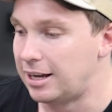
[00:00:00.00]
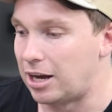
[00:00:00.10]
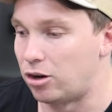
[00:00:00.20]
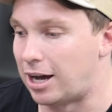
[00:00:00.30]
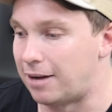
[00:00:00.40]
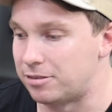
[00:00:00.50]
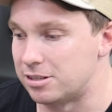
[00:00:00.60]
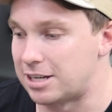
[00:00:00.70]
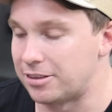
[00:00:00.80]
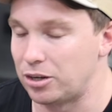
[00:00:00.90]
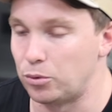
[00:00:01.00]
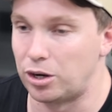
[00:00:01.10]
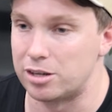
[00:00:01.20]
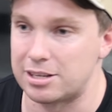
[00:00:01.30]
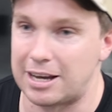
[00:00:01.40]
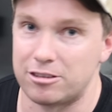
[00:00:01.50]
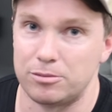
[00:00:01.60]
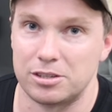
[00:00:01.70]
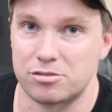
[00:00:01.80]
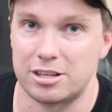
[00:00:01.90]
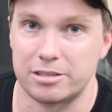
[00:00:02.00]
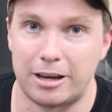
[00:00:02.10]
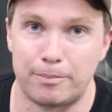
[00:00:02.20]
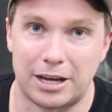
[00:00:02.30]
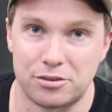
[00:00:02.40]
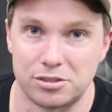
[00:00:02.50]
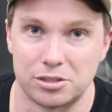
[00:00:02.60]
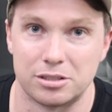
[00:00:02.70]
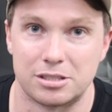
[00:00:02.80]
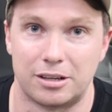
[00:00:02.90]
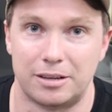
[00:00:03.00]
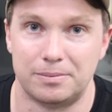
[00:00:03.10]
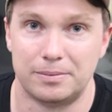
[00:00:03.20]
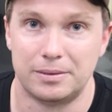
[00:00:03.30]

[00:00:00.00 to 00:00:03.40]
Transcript: and not have, there's nothing worse than having to be stressed about batteries all the time.